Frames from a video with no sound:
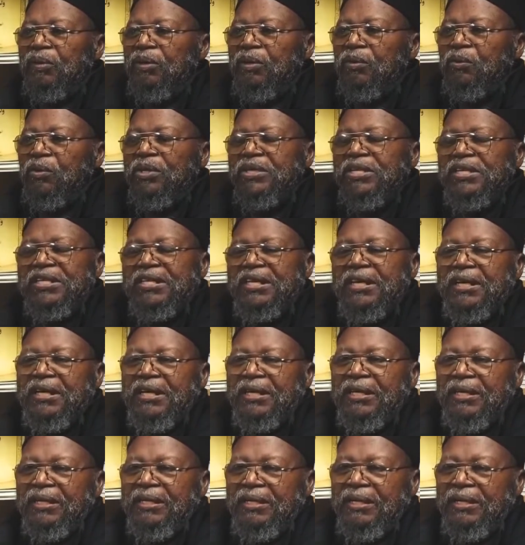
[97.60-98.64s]
one
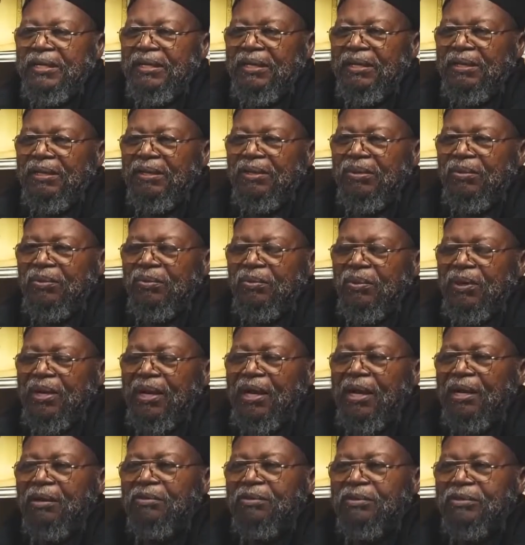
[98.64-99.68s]
day,
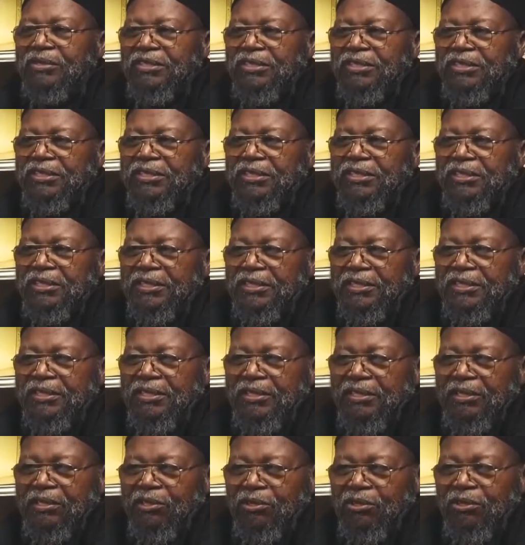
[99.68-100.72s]
while I was
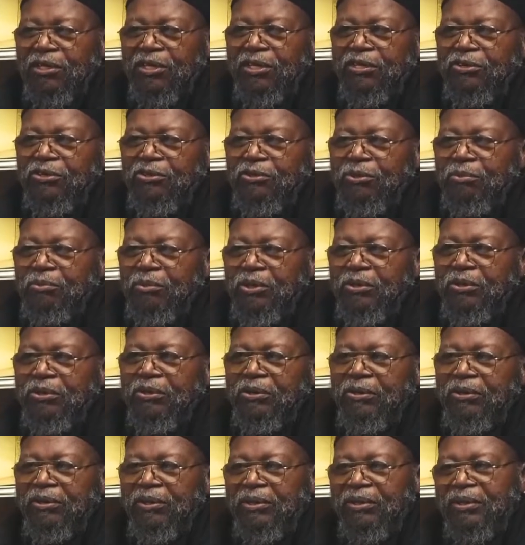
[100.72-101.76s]
looking into the
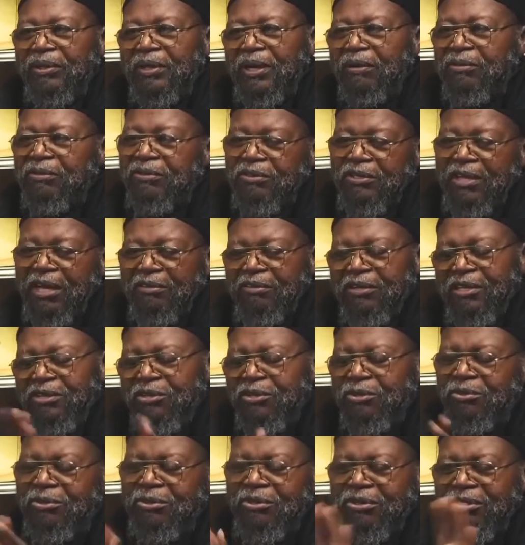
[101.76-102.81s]
mirror, I was out
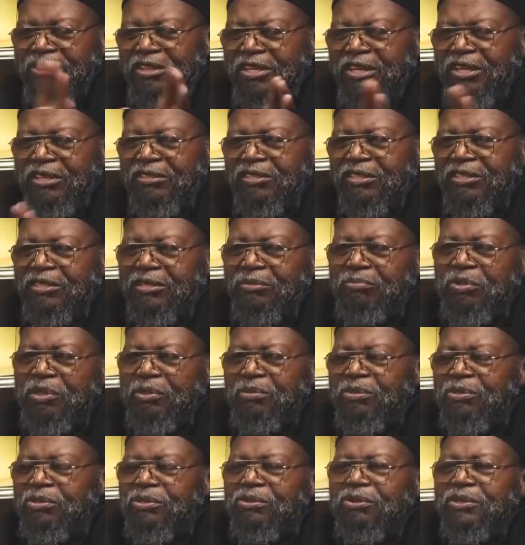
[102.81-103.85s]
there doing things that the
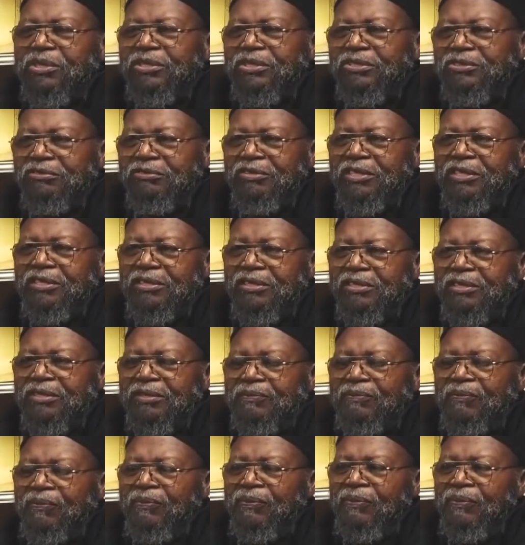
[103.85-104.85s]
people do in the streets.